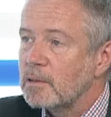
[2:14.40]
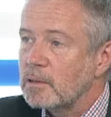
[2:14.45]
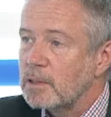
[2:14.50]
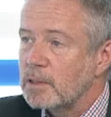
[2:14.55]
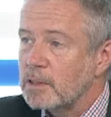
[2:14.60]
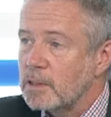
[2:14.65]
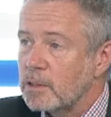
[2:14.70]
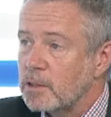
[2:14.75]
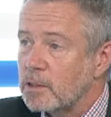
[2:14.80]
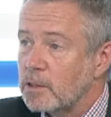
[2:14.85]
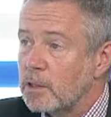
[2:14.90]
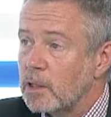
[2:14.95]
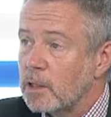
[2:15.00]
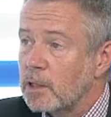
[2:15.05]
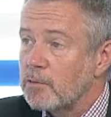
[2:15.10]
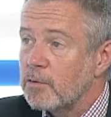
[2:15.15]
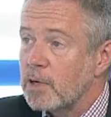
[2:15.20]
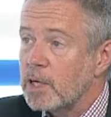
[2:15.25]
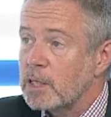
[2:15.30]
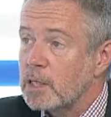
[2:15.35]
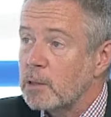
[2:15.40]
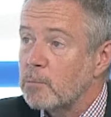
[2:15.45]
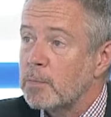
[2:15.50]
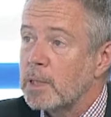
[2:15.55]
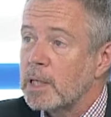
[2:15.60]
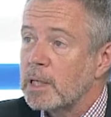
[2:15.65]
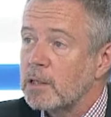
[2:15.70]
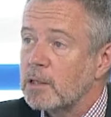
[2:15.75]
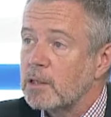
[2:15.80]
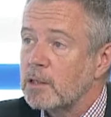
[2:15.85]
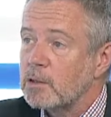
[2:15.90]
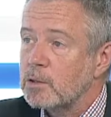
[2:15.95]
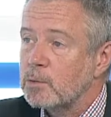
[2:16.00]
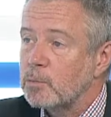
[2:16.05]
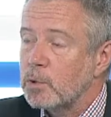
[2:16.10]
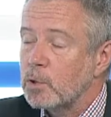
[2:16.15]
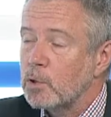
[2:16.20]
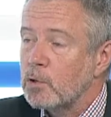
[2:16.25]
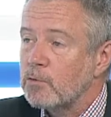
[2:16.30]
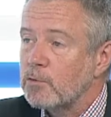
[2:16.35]
the digital divide in my country,
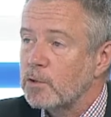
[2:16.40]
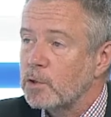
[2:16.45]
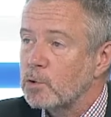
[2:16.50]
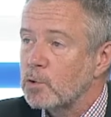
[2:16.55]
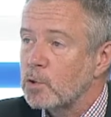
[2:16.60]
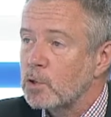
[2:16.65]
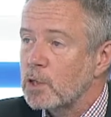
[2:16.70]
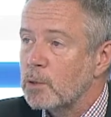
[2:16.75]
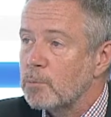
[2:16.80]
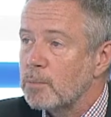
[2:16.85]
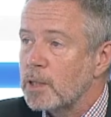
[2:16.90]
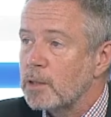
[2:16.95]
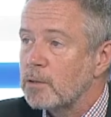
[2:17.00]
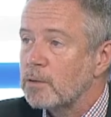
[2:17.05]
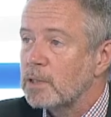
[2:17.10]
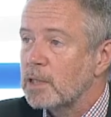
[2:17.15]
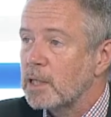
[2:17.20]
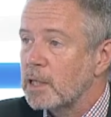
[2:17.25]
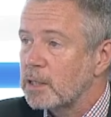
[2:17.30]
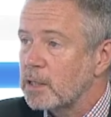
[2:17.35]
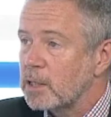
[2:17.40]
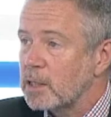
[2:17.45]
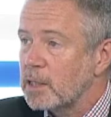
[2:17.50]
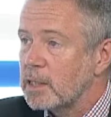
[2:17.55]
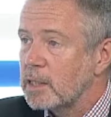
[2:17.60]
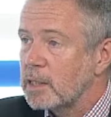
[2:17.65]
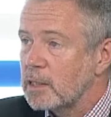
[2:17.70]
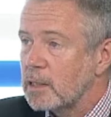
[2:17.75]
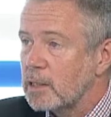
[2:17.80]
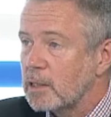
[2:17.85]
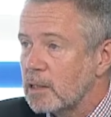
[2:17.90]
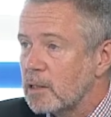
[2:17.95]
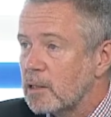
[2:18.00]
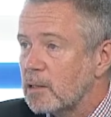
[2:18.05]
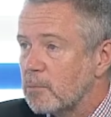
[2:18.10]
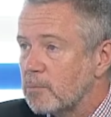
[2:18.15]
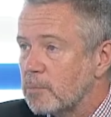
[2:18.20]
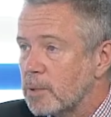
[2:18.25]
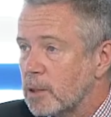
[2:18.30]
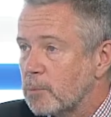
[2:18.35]
we often talk about elderly
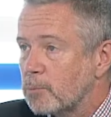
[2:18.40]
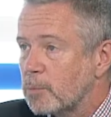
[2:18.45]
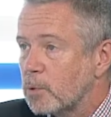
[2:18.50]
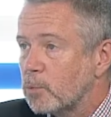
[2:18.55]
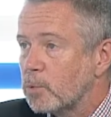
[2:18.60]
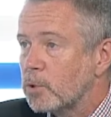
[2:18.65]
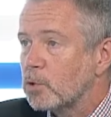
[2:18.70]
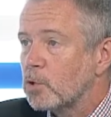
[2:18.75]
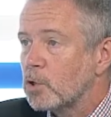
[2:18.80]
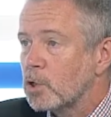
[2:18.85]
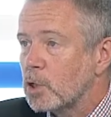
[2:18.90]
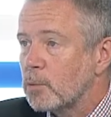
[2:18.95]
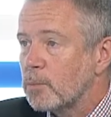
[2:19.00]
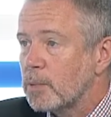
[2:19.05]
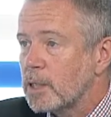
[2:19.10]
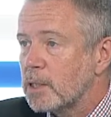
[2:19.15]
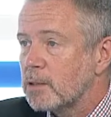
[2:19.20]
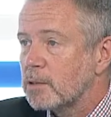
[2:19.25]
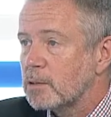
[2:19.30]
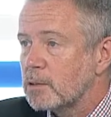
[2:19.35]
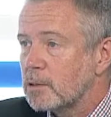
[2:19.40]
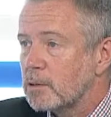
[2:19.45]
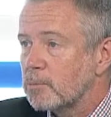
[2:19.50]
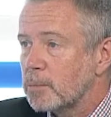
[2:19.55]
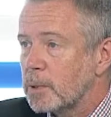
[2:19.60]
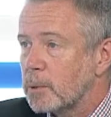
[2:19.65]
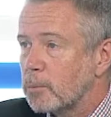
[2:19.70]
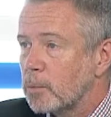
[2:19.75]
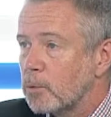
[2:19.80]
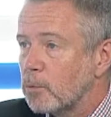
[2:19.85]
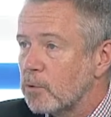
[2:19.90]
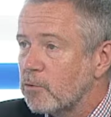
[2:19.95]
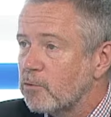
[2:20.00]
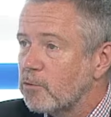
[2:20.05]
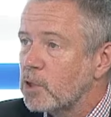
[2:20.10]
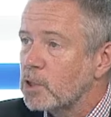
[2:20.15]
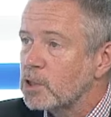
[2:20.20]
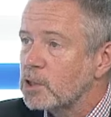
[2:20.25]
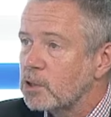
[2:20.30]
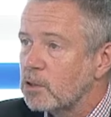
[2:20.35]
people, we talk about people with
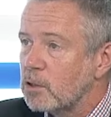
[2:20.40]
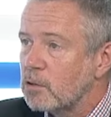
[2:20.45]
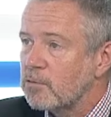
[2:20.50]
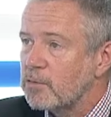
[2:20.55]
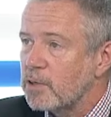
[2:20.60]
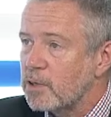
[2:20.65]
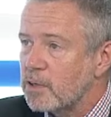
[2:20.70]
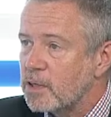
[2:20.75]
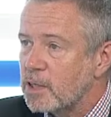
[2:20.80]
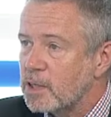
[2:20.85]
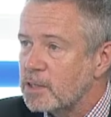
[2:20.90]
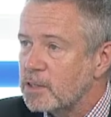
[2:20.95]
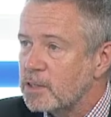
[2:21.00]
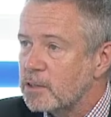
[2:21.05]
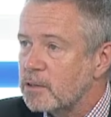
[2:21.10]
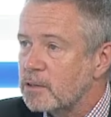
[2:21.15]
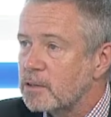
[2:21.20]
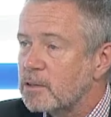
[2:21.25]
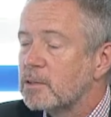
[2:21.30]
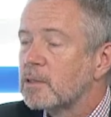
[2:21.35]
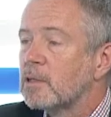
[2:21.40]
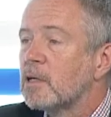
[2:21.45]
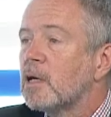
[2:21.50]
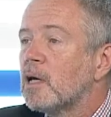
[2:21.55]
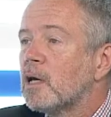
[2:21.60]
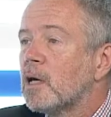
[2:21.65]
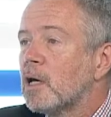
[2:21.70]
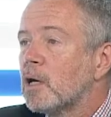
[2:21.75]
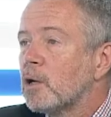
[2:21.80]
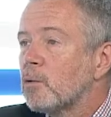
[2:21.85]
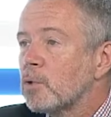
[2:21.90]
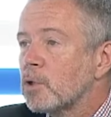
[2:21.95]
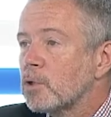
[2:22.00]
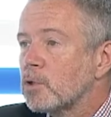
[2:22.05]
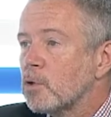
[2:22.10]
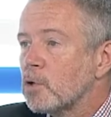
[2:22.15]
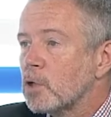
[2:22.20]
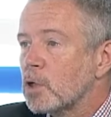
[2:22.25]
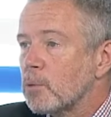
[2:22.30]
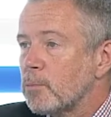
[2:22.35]
functional variations, we
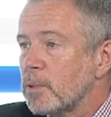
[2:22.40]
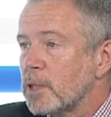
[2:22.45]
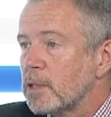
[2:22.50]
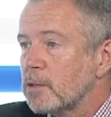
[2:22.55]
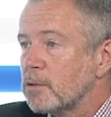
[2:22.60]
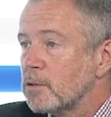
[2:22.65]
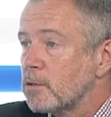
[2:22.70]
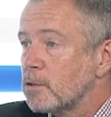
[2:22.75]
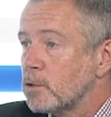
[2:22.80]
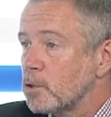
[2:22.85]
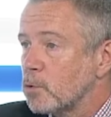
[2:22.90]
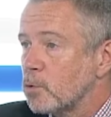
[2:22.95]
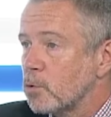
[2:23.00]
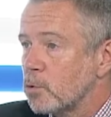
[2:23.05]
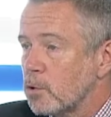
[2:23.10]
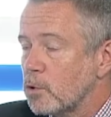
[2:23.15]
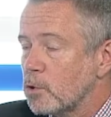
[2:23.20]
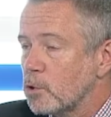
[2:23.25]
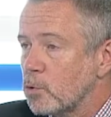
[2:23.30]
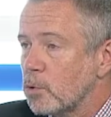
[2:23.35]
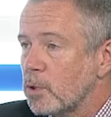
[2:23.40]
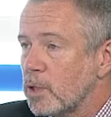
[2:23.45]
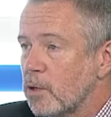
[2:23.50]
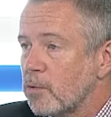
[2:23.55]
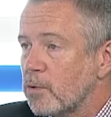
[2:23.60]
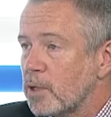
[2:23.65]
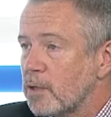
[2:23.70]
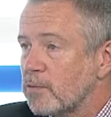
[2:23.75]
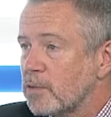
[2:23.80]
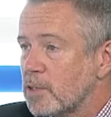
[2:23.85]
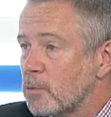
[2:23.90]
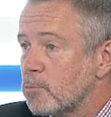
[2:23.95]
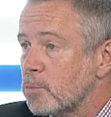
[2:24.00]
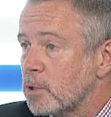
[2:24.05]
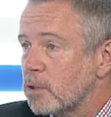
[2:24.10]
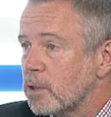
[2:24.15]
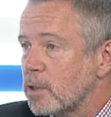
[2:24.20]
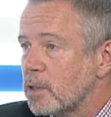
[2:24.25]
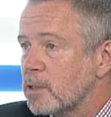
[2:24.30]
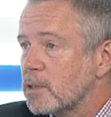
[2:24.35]
talk about newly arrived
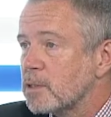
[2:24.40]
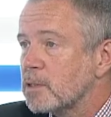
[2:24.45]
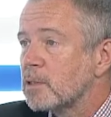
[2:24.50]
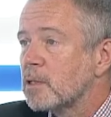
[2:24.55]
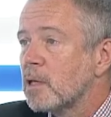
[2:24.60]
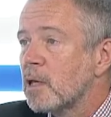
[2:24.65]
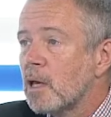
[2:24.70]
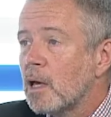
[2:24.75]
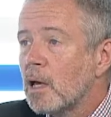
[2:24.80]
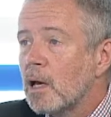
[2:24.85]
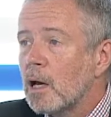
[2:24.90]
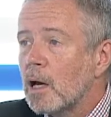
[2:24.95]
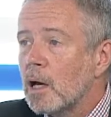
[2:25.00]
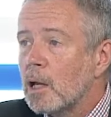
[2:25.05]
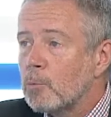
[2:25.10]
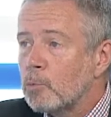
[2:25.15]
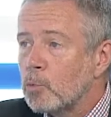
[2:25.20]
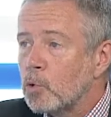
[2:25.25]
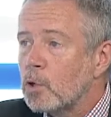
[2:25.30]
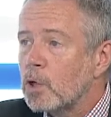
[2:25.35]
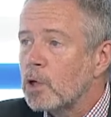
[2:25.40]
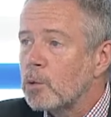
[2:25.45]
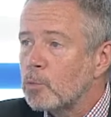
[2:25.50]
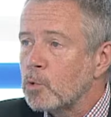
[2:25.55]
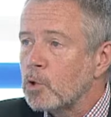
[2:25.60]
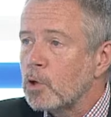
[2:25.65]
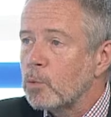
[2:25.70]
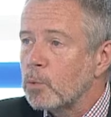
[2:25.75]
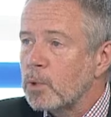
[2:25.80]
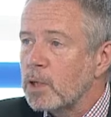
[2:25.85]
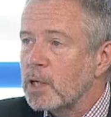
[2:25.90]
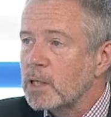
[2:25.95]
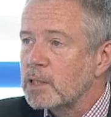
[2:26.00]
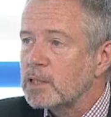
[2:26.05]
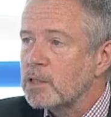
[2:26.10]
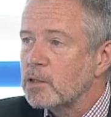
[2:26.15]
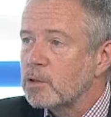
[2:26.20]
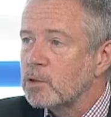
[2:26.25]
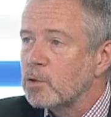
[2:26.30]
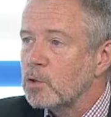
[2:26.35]
immigrants, and more we're
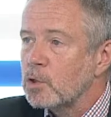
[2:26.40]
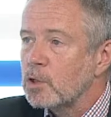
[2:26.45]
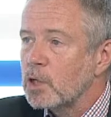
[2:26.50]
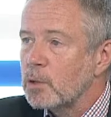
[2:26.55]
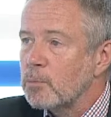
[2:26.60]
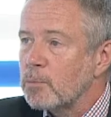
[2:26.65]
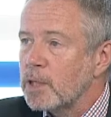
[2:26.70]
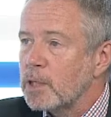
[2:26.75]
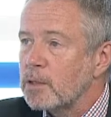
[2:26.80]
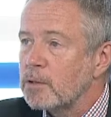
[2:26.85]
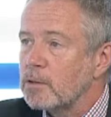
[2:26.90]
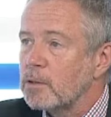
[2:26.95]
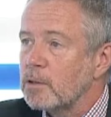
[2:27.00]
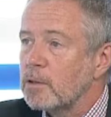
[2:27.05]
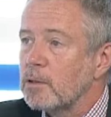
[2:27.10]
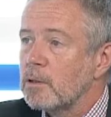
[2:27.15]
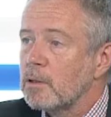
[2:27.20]
actually talking about